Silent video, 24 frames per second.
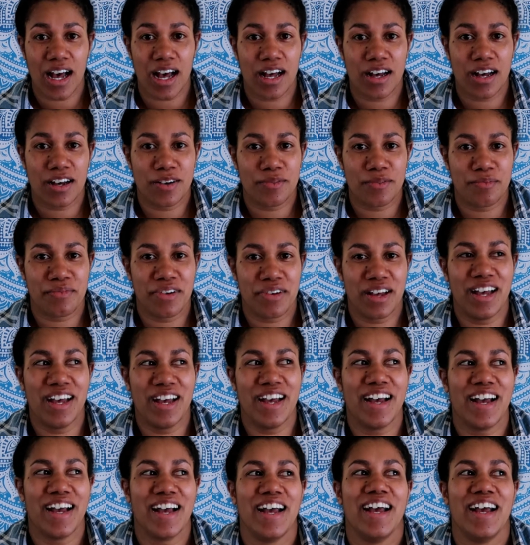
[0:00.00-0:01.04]

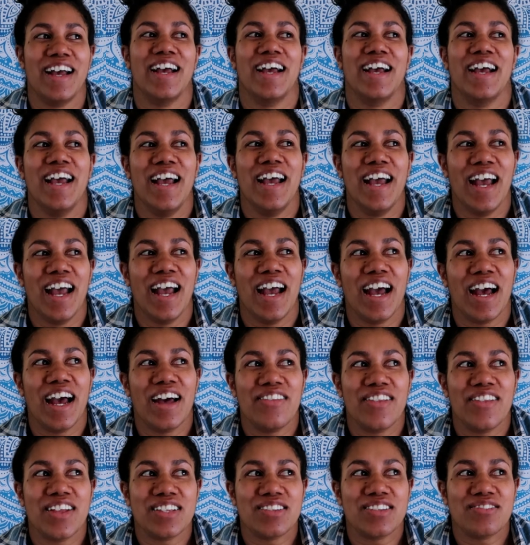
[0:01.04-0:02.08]

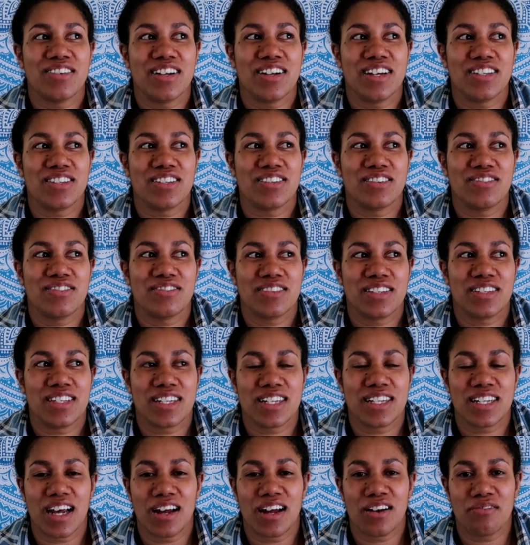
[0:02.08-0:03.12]
And that's when I sort of
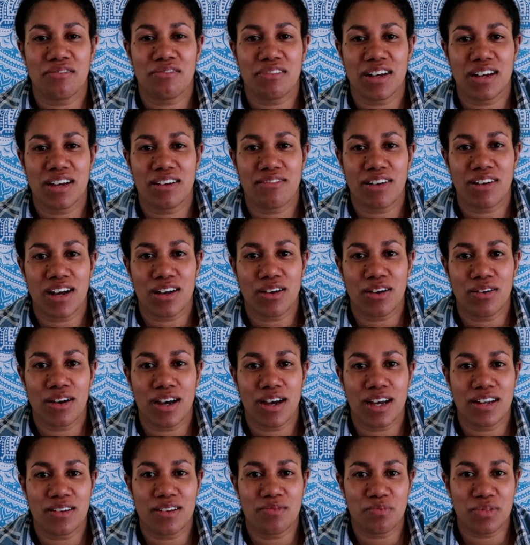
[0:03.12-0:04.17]
sit down and
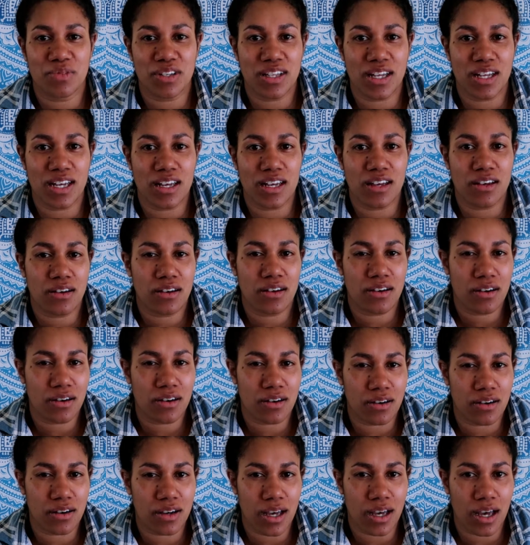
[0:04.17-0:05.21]
reevaluate and be like,
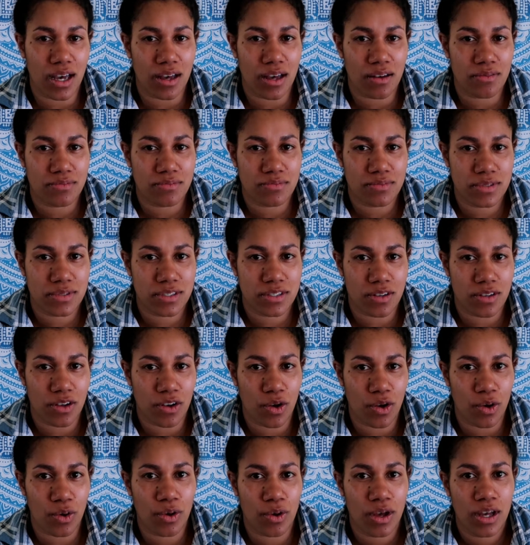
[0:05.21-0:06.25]
oh, okay,
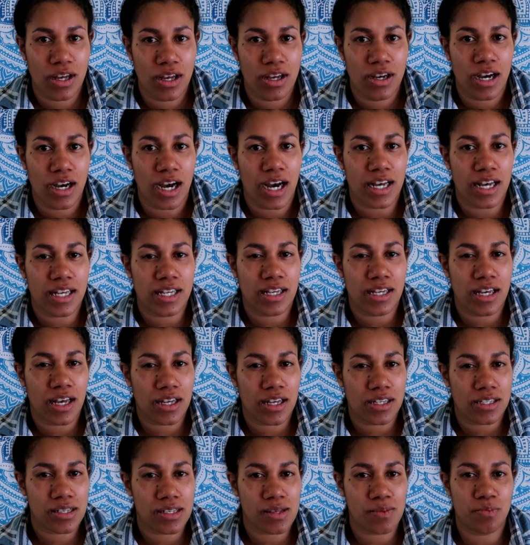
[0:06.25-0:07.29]
so I
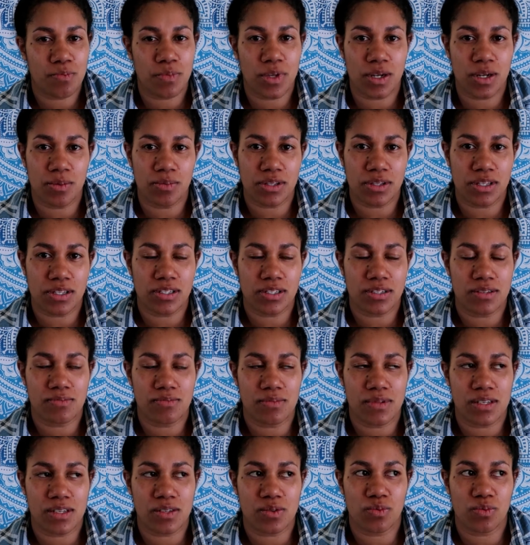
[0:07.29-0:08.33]
guess
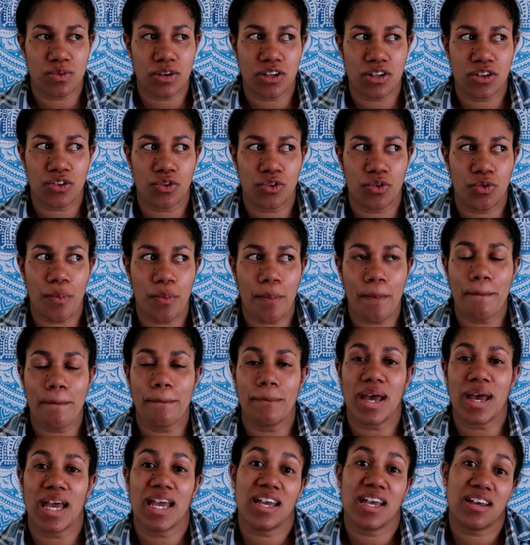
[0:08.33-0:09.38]
minimalism is what you
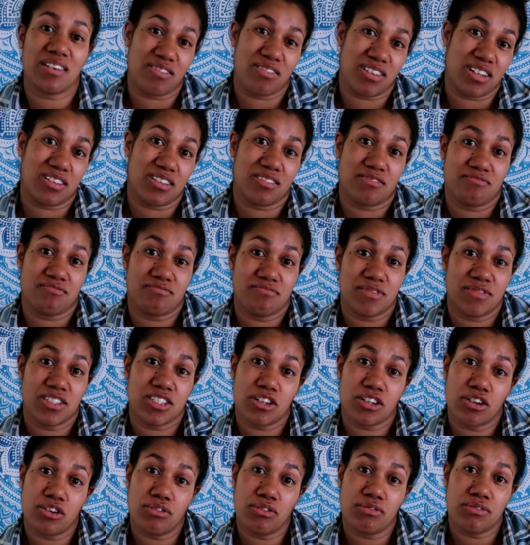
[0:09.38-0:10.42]
make of it.
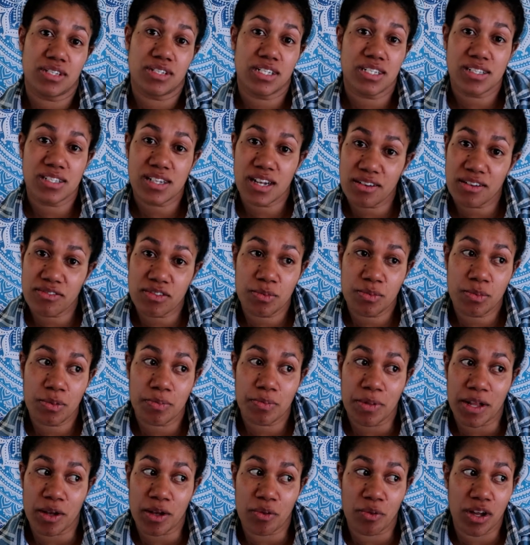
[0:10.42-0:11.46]
So it doesn't have to be
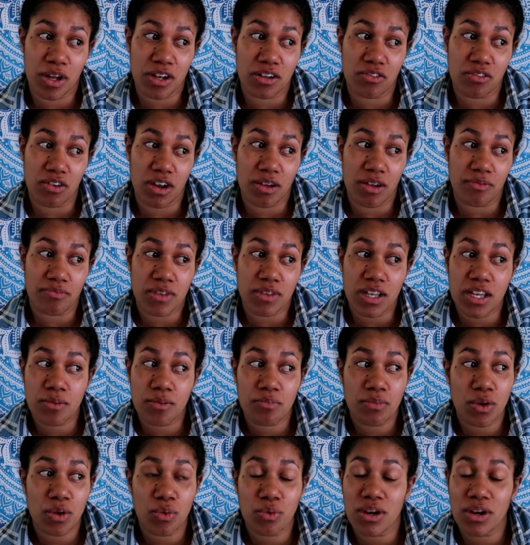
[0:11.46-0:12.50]
black, white and grey. It
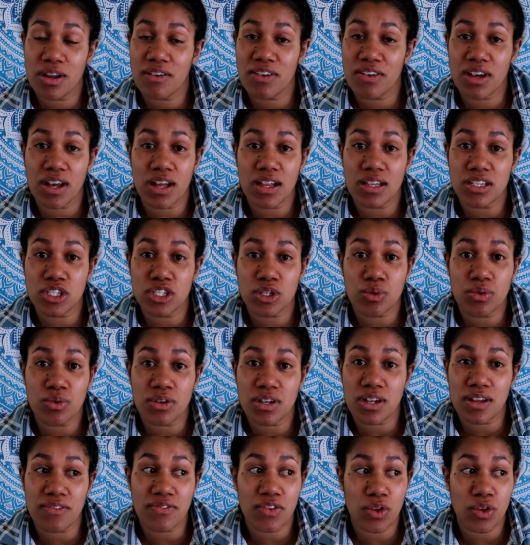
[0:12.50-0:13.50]
can be whatever colors you want.